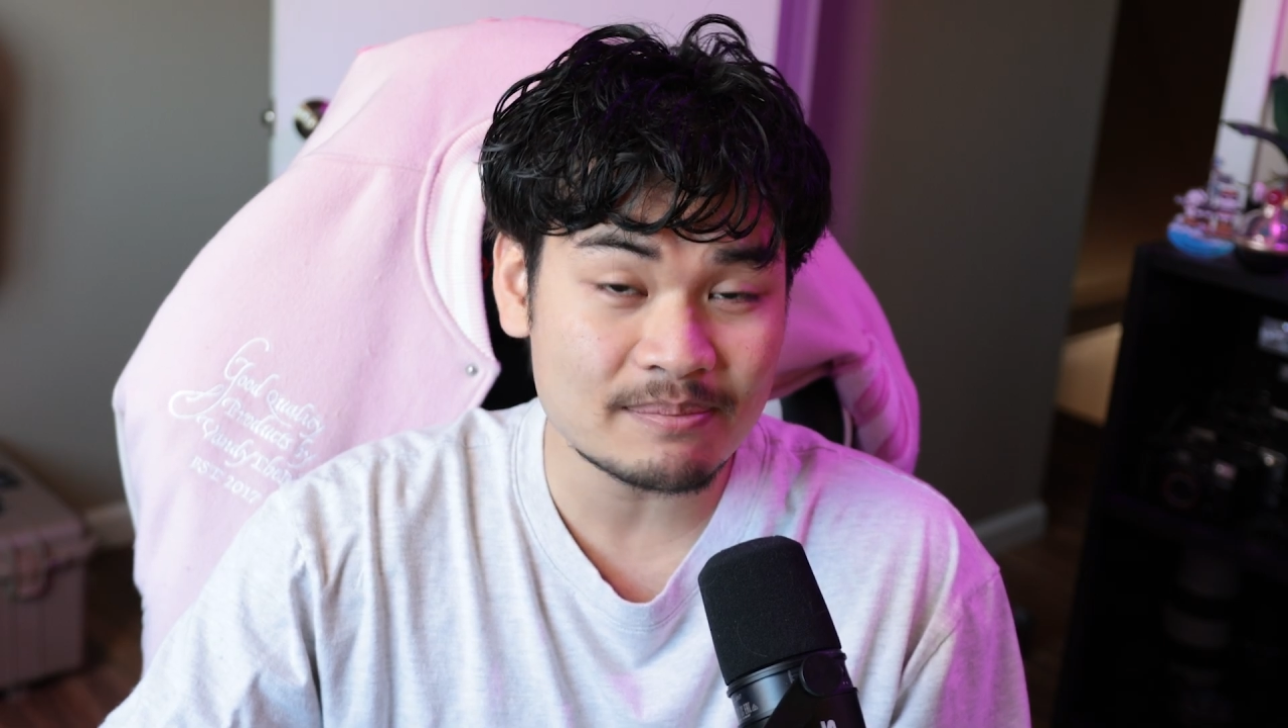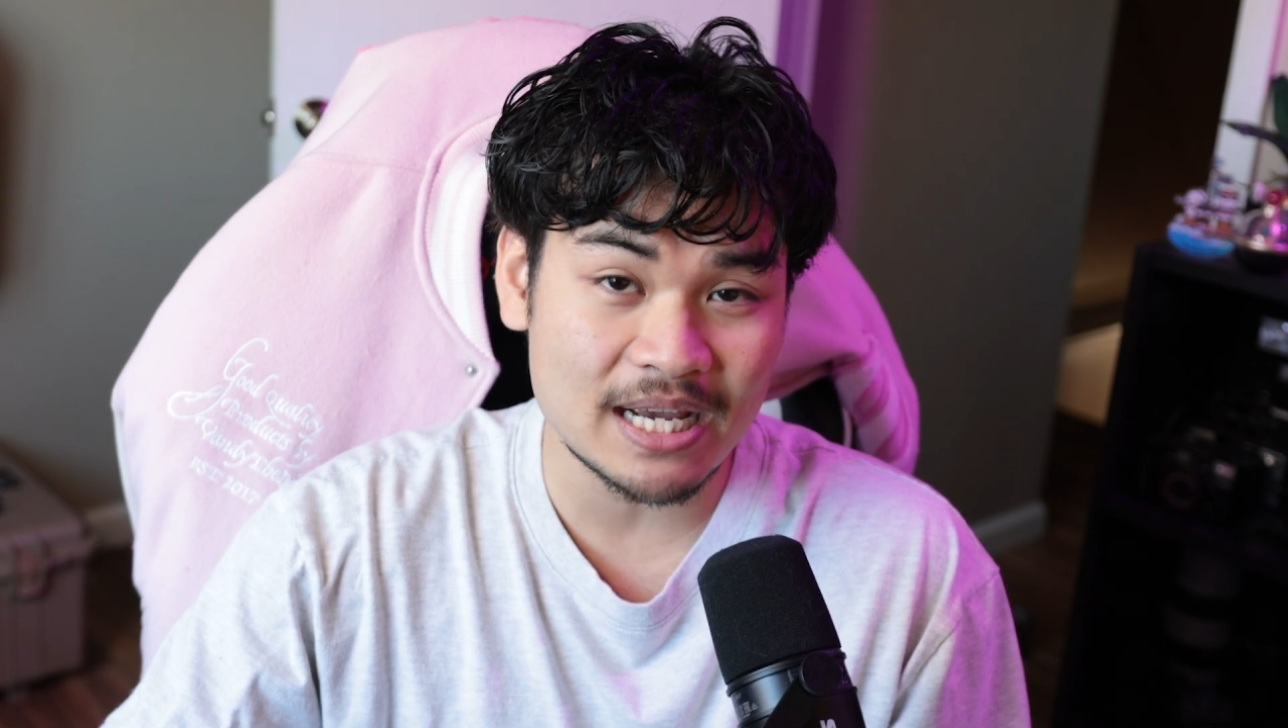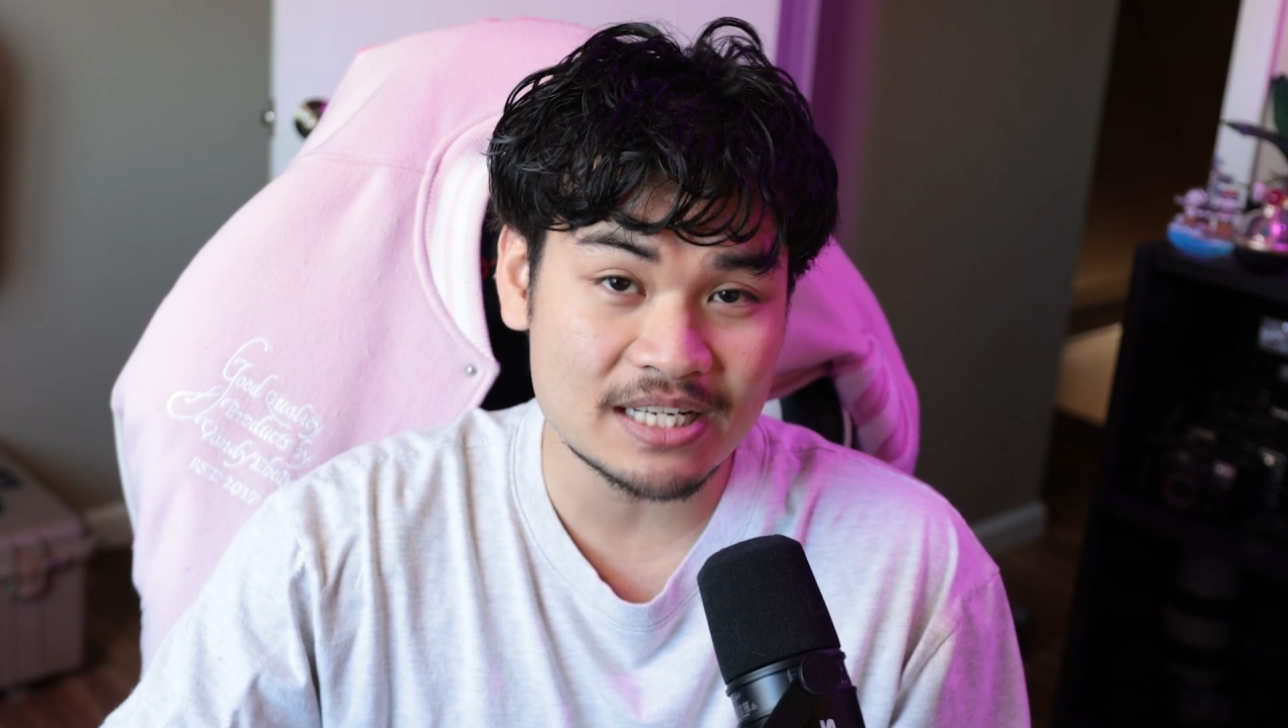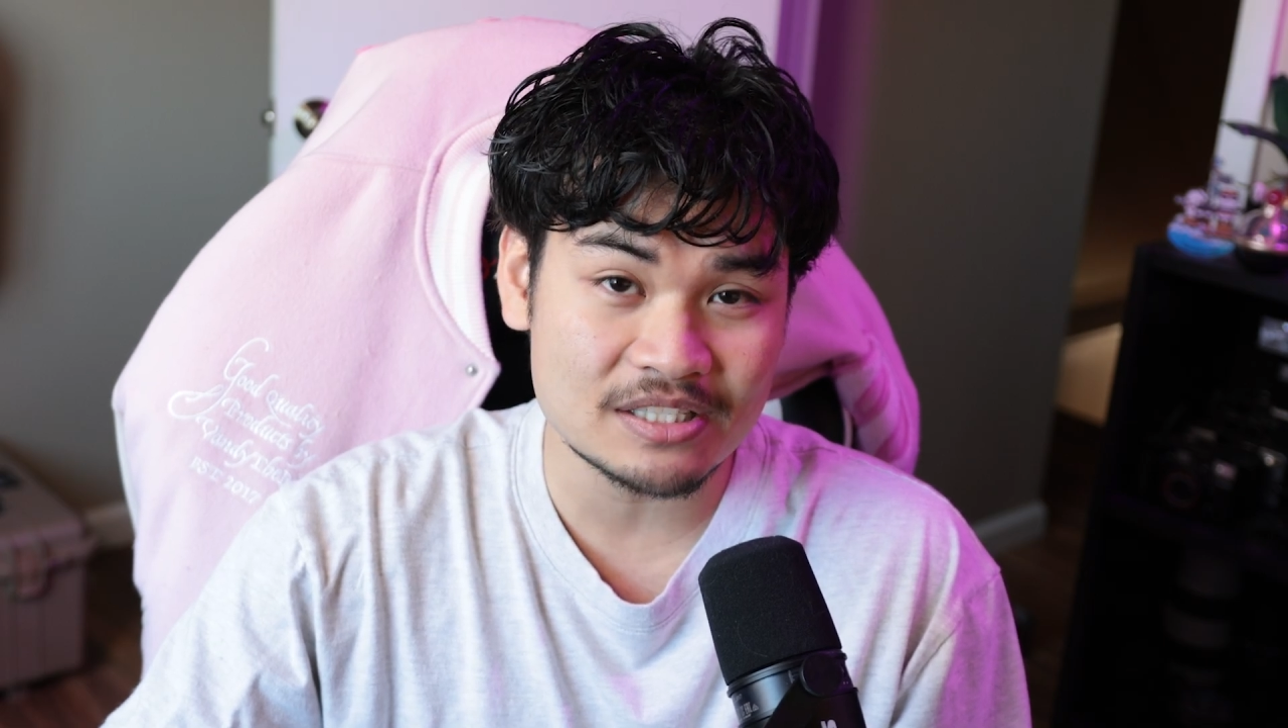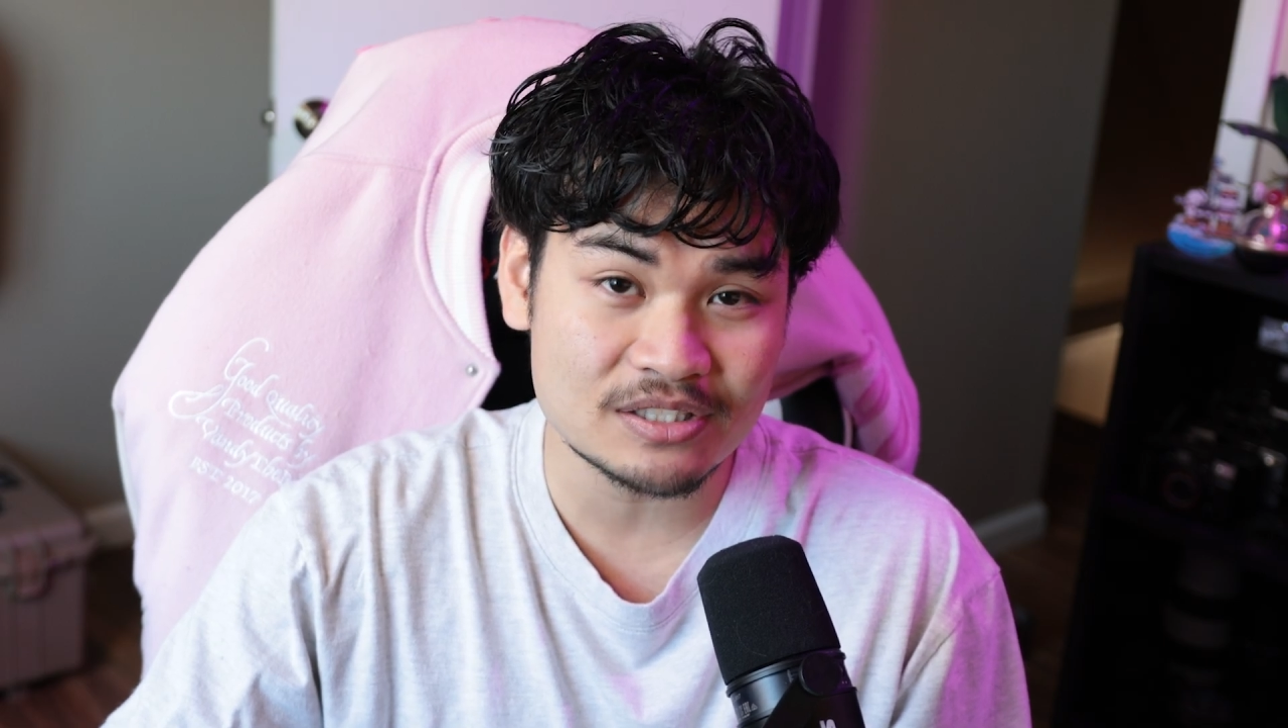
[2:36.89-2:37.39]

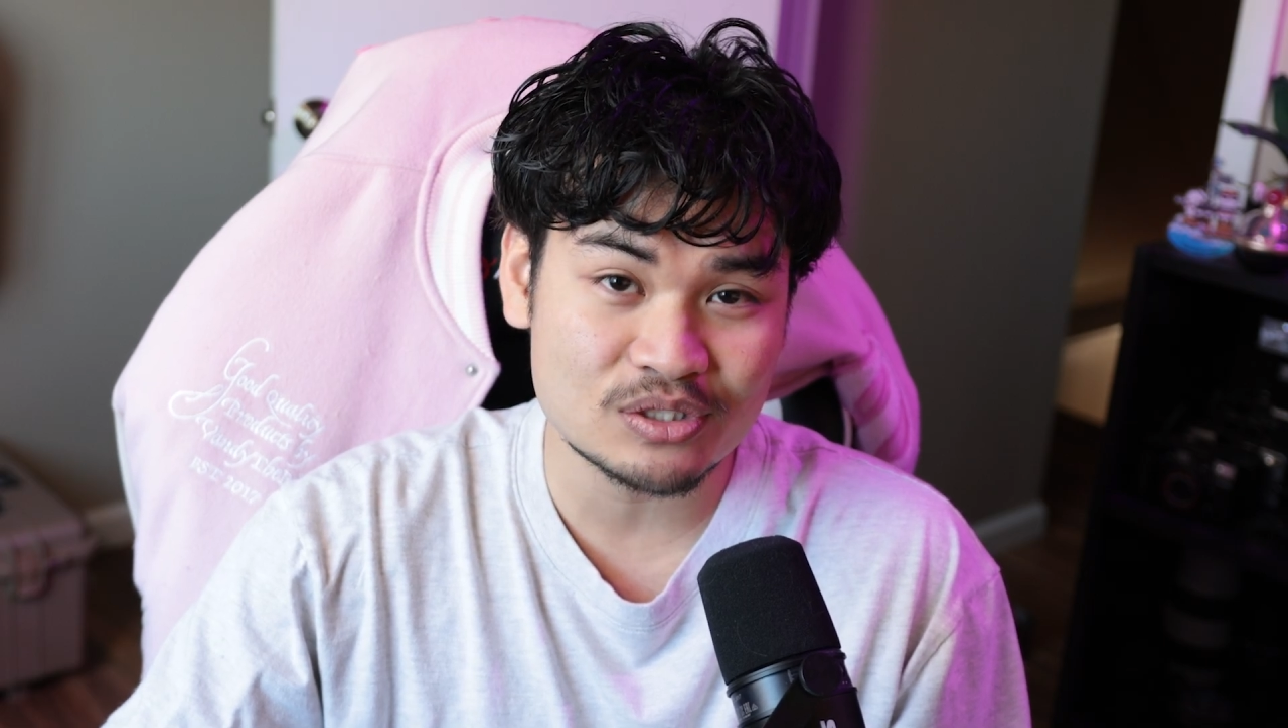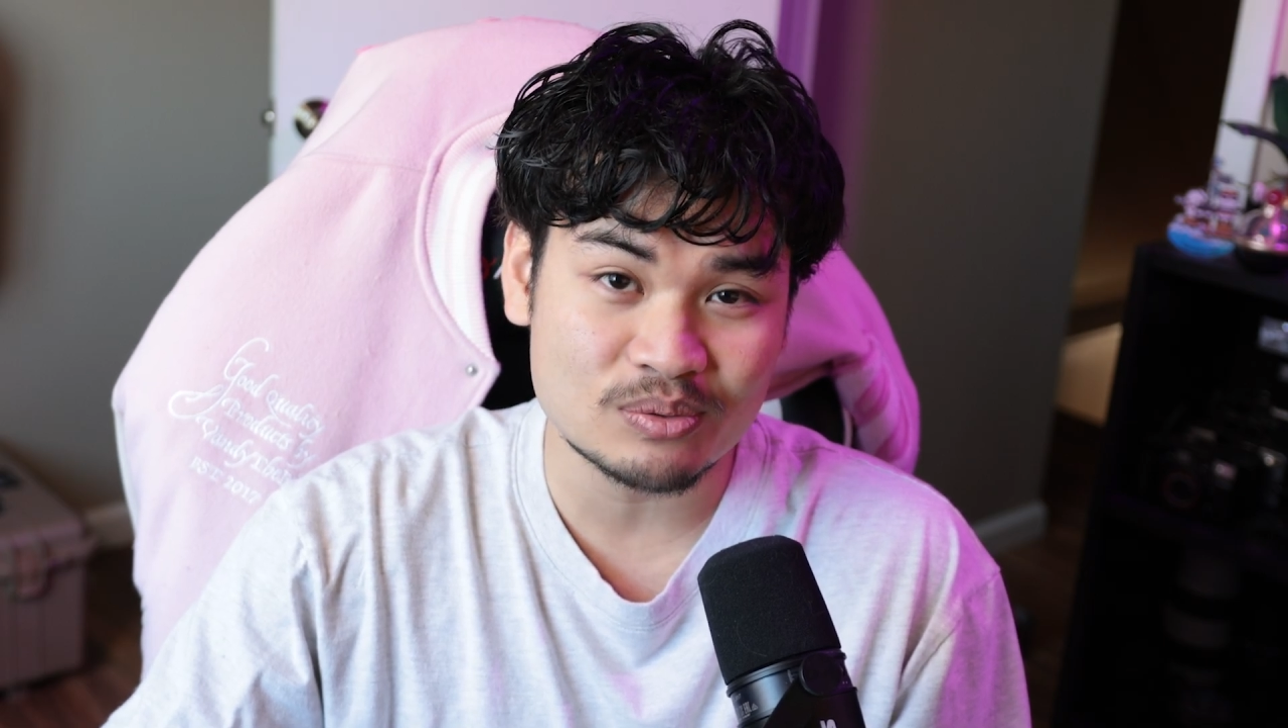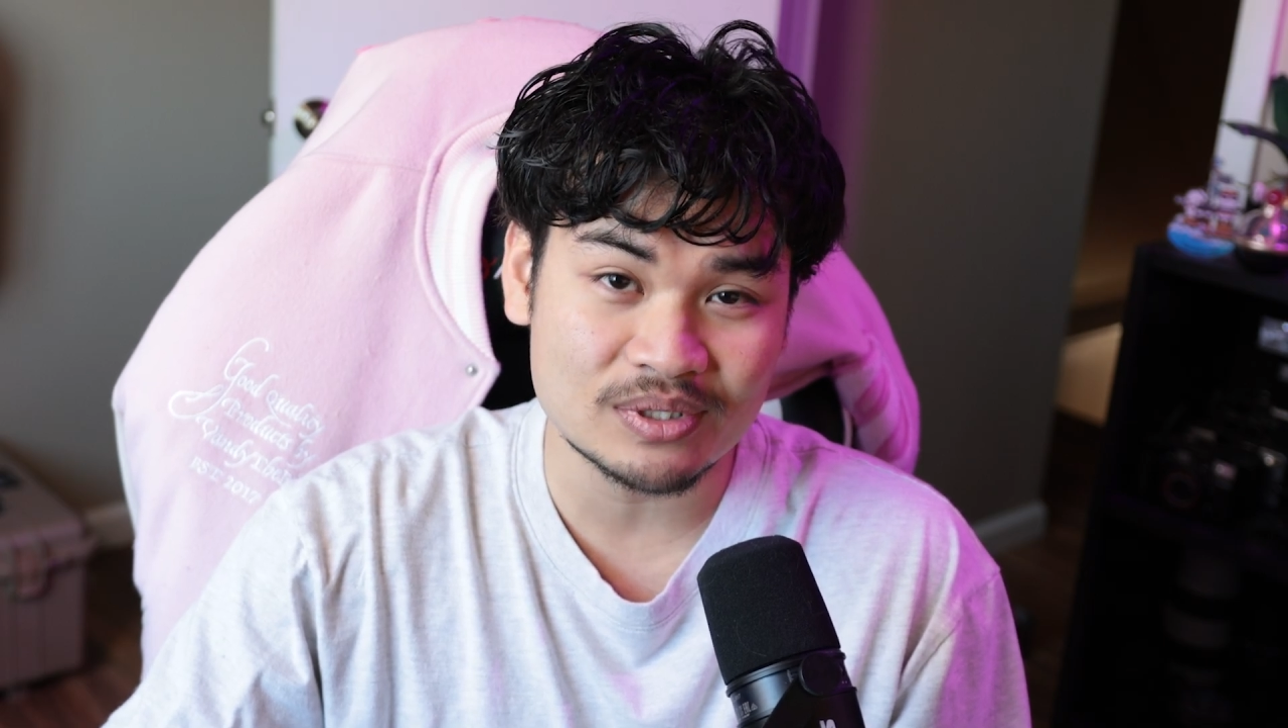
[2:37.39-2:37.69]
badges to